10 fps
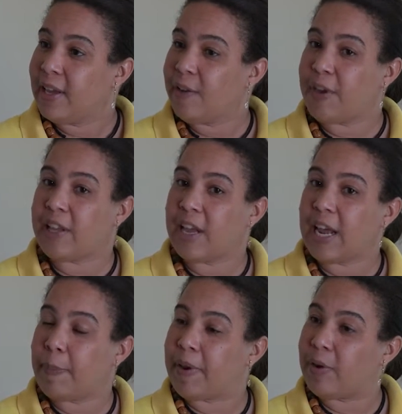If he's
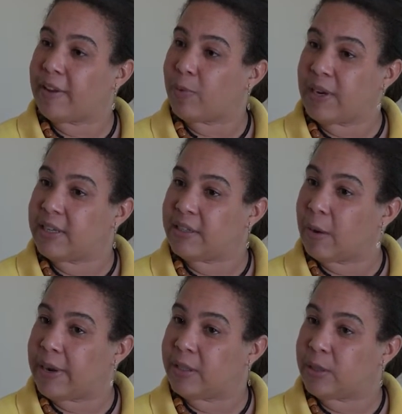unhappy, guess what he's
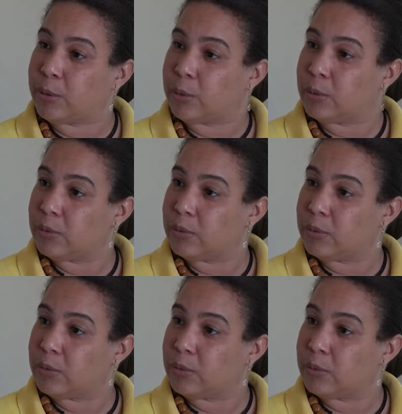not going to do?